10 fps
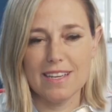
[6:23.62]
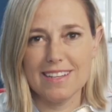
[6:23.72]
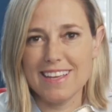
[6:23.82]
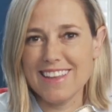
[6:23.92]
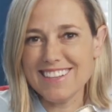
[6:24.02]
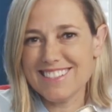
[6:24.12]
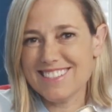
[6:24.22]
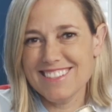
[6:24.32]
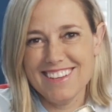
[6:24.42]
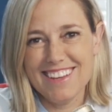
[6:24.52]
And
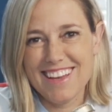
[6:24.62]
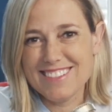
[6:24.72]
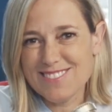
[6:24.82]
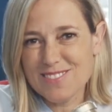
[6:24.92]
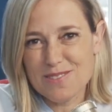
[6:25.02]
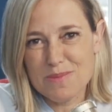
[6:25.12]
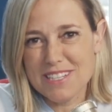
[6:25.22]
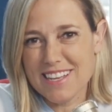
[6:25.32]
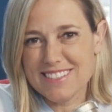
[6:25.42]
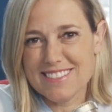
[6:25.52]
that's, as you know, I mean,
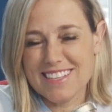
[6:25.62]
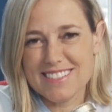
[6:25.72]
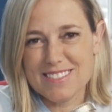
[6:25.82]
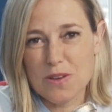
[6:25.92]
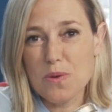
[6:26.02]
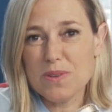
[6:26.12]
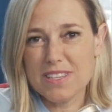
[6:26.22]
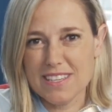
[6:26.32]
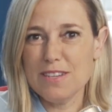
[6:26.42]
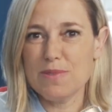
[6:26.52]
that's so
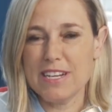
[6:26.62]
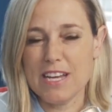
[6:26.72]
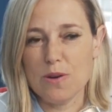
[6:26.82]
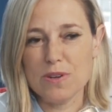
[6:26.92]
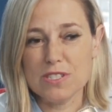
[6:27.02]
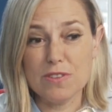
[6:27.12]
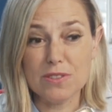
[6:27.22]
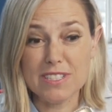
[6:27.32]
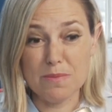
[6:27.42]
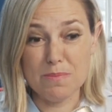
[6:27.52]
key right now. Whereas if you
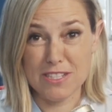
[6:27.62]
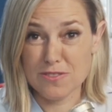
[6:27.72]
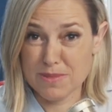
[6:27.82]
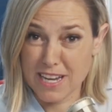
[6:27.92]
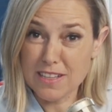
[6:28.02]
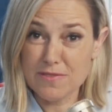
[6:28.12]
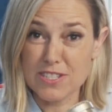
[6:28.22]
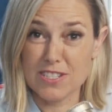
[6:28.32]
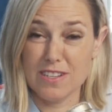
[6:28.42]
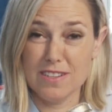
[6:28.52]
look at mainstream
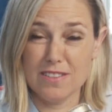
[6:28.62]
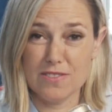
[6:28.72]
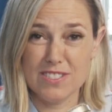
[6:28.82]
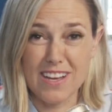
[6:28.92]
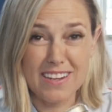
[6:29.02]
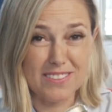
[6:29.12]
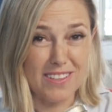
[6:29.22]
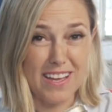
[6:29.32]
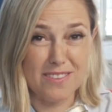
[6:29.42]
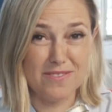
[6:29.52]
television, there's not a
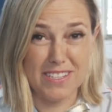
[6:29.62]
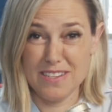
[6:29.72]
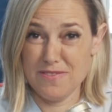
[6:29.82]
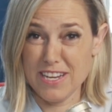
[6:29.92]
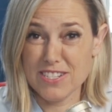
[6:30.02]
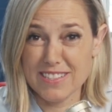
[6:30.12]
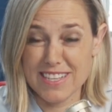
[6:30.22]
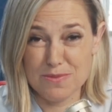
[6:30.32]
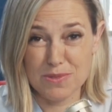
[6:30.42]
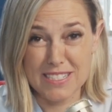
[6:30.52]
lot of innovation
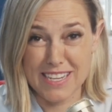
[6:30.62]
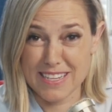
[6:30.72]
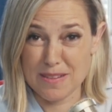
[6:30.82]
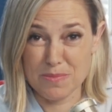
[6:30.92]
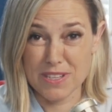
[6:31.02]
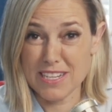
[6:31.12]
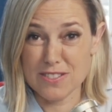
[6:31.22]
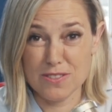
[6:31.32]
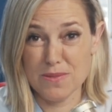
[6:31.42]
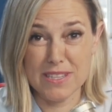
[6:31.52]
that's really taken place.
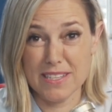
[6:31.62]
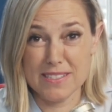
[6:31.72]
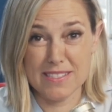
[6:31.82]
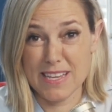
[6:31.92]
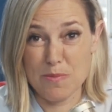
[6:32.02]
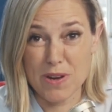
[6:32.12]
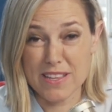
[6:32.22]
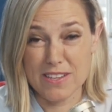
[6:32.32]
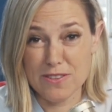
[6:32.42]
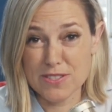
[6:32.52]
They're doing things the same way
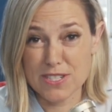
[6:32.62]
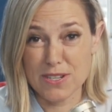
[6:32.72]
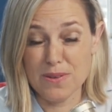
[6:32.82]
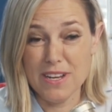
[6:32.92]
they used to,